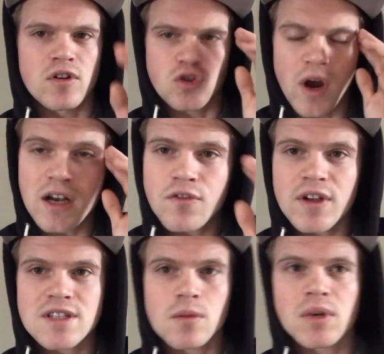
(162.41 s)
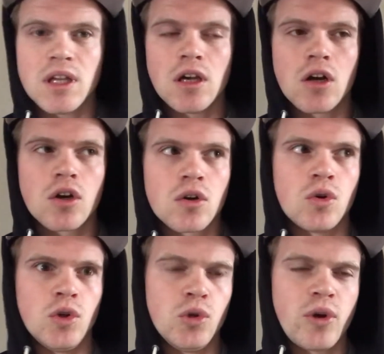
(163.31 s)
Try to find somebody younger
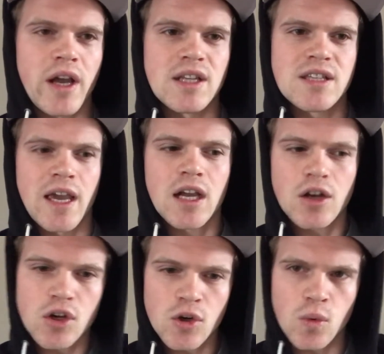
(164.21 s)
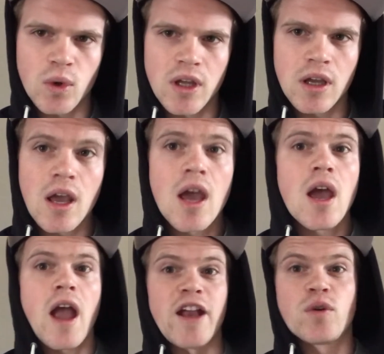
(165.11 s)
who you kind of take under your wing
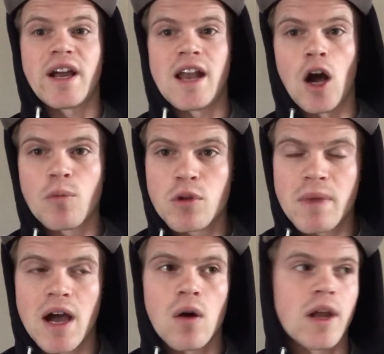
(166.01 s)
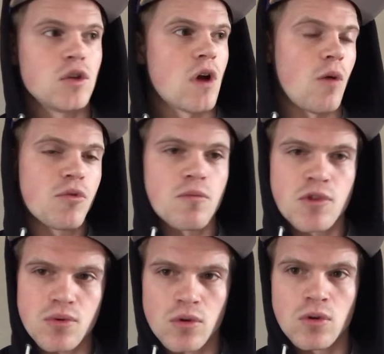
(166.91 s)
and you kind of help them out and you help them
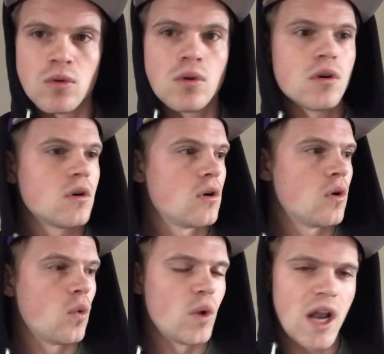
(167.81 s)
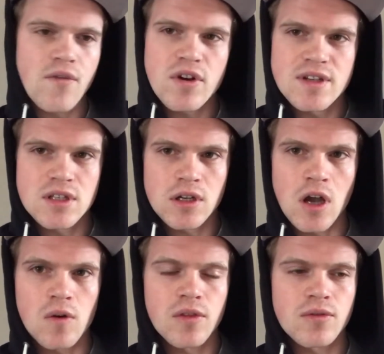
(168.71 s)
through whatever it is they're
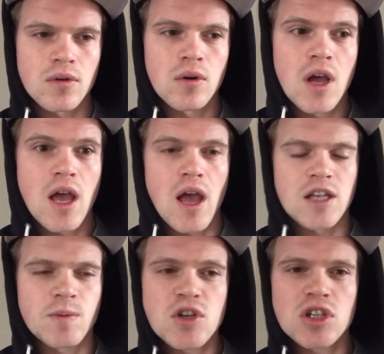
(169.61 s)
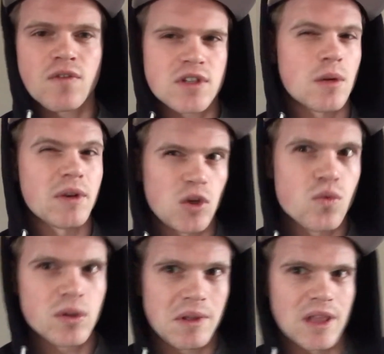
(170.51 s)
going through, especially if it's somebody you
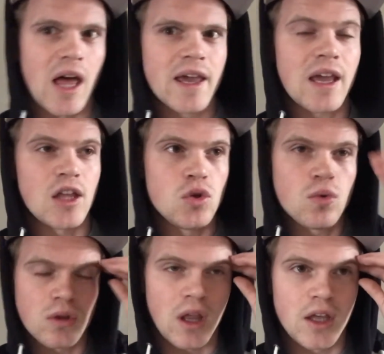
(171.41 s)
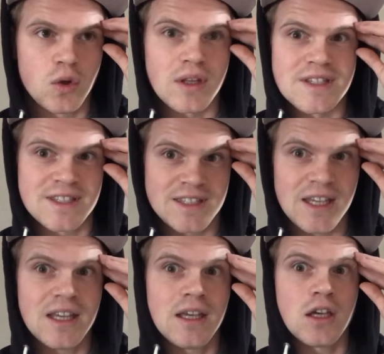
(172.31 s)
really like and you were you can
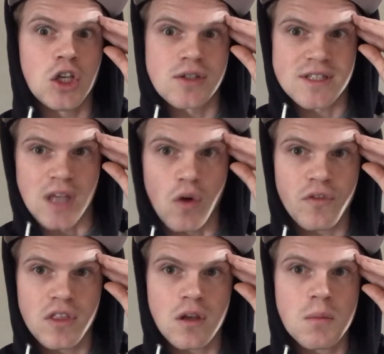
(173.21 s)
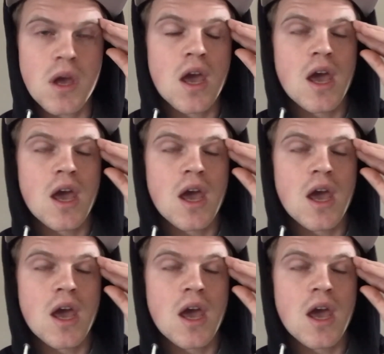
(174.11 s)
see yourself in them